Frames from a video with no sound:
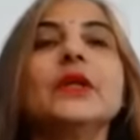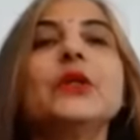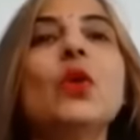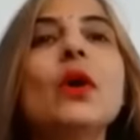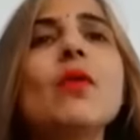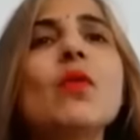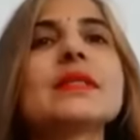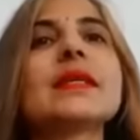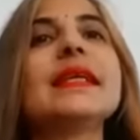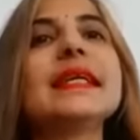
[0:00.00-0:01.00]
Yoga
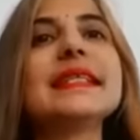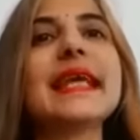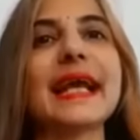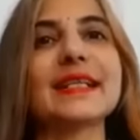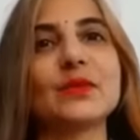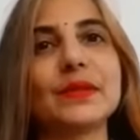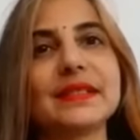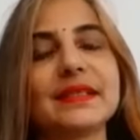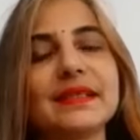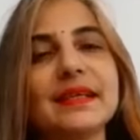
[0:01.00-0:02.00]
was a lazy
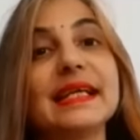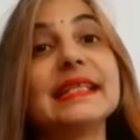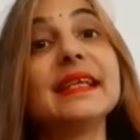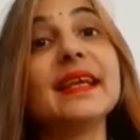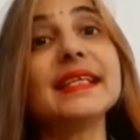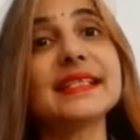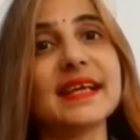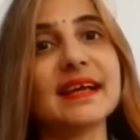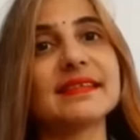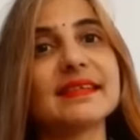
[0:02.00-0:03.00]
activity till I
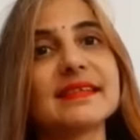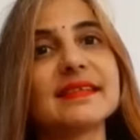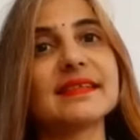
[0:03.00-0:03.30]
started